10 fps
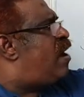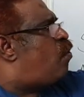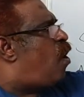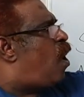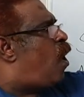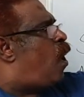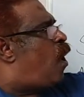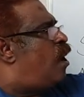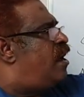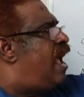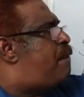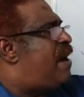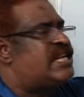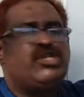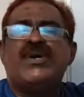a wall. A
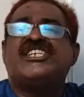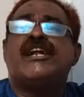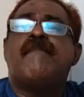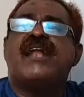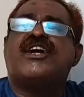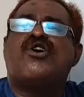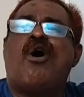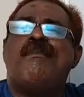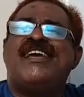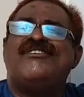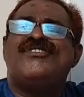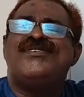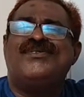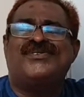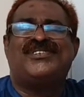punctuation mark, a comma is
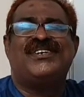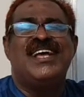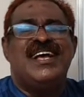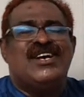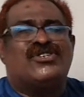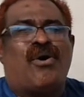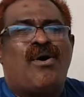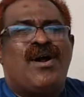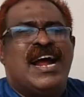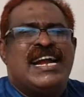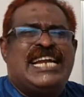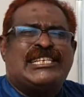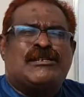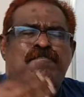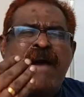used. So
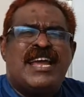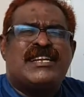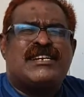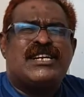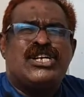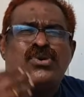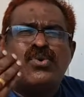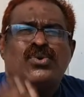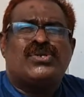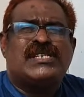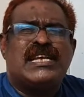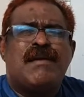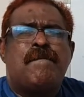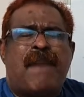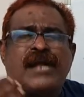despite
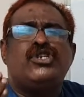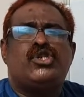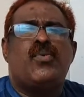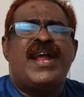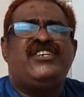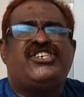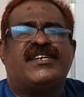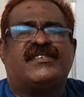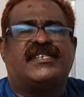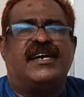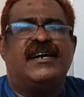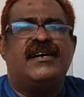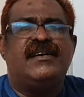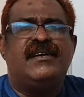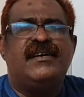using punctuations,
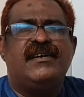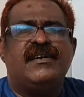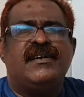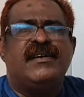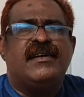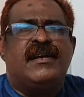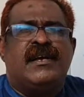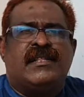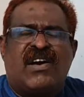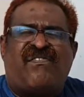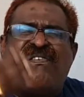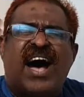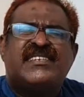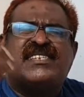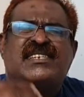the
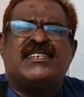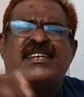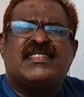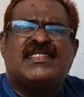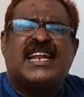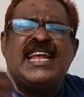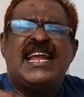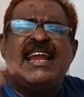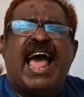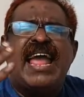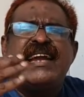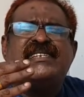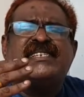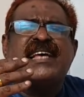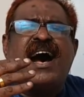first three
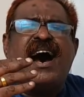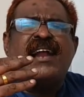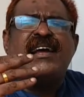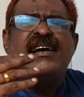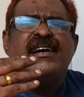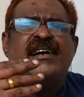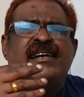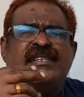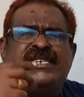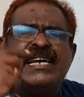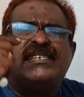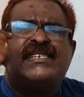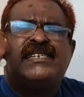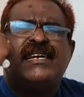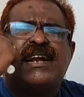lines are
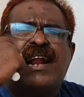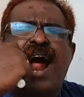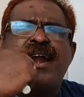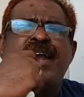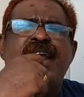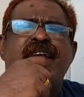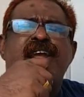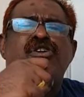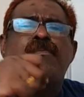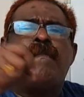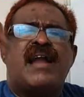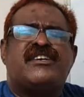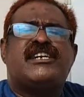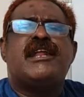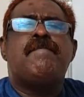just running into
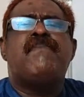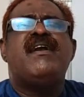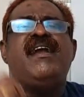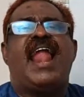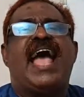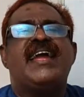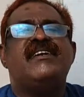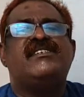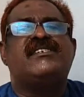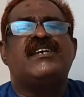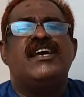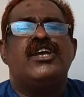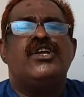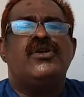multiple lines